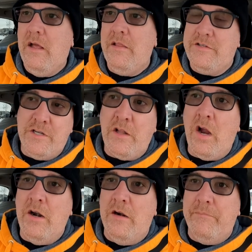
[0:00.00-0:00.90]
they still
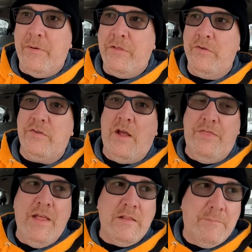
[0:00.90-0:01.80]
are, but those, I
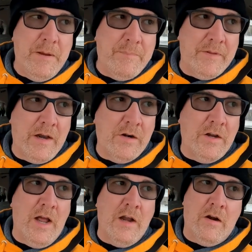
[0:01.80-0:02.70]
think the people that are
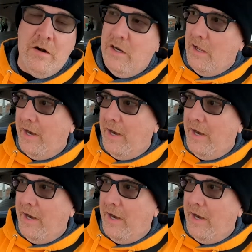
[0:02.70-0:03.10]
dying are,